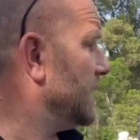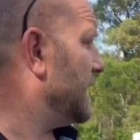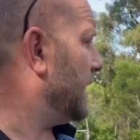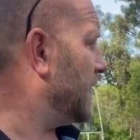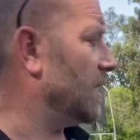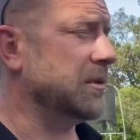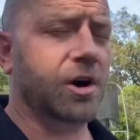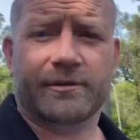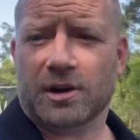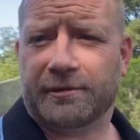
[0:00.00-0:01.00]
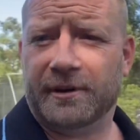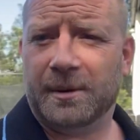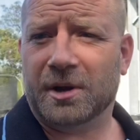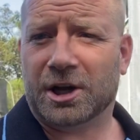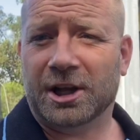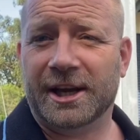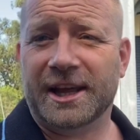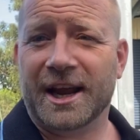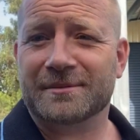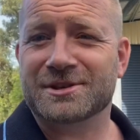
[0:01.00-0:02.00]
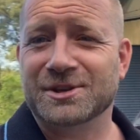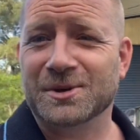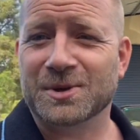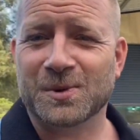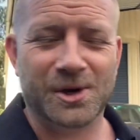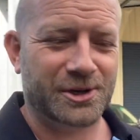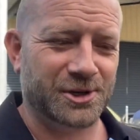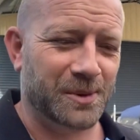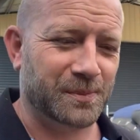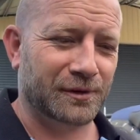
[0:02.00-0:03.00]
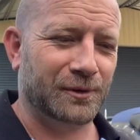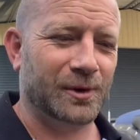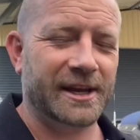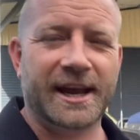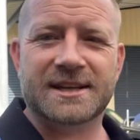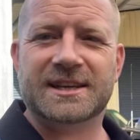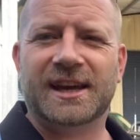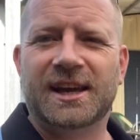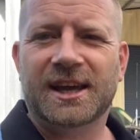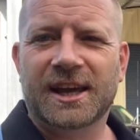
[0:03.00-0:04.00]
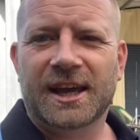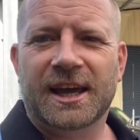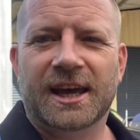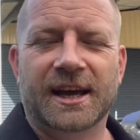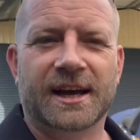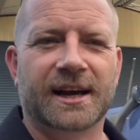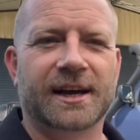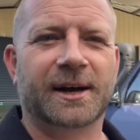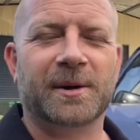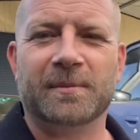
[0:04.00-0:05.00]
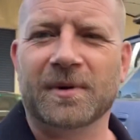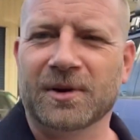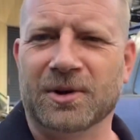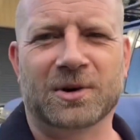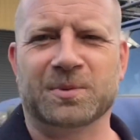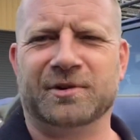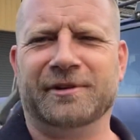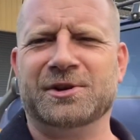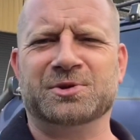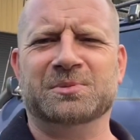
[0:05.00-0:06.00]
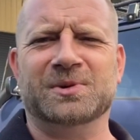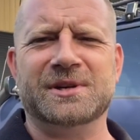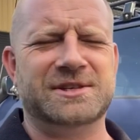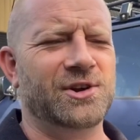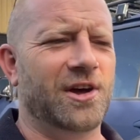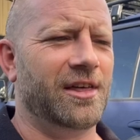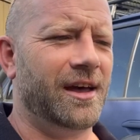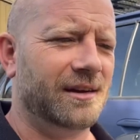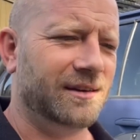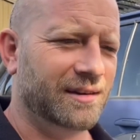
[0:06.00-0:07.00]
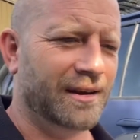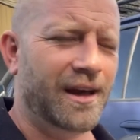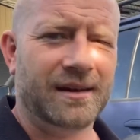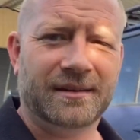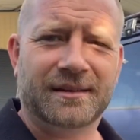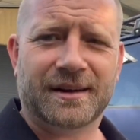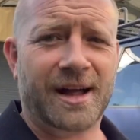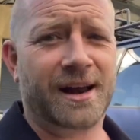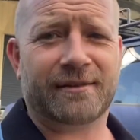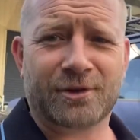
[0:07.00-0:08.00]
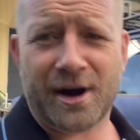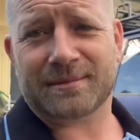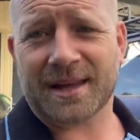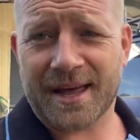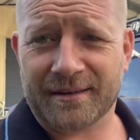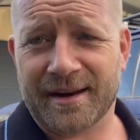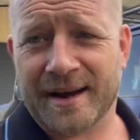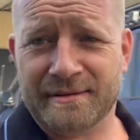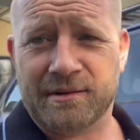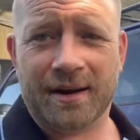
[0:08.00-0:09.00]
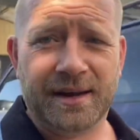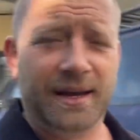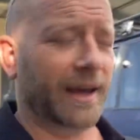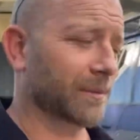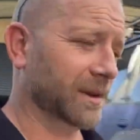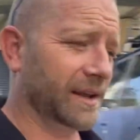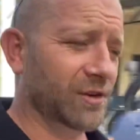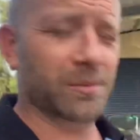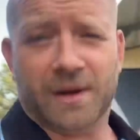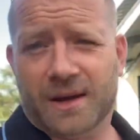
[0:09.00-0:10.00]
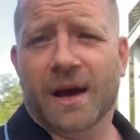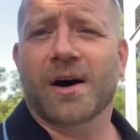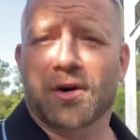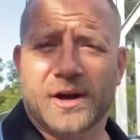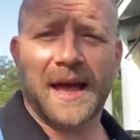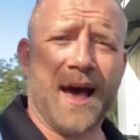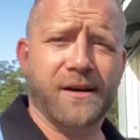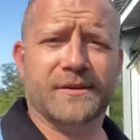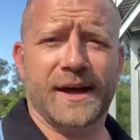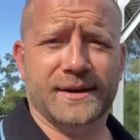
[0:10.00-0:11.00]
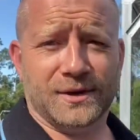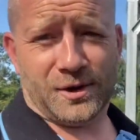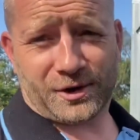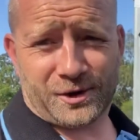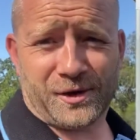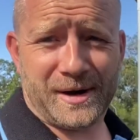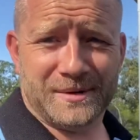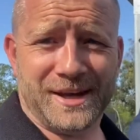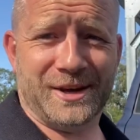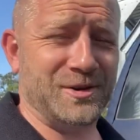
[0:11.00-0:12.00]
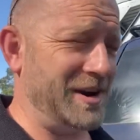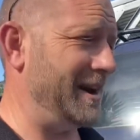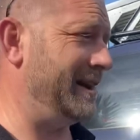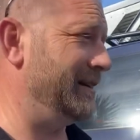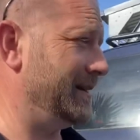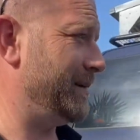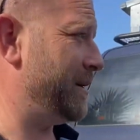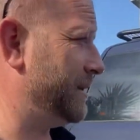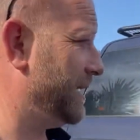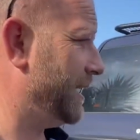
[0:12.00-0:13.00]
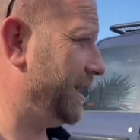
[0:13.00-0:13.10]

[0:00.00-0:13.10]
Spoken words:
I've got a fair bit of cleaning up to do in the workshop before he gets here. Got to look professional, boys, you know that, you know. Can't have crap laying around everywhere. And believe you me, I have a lot of crap laying around here at the moment.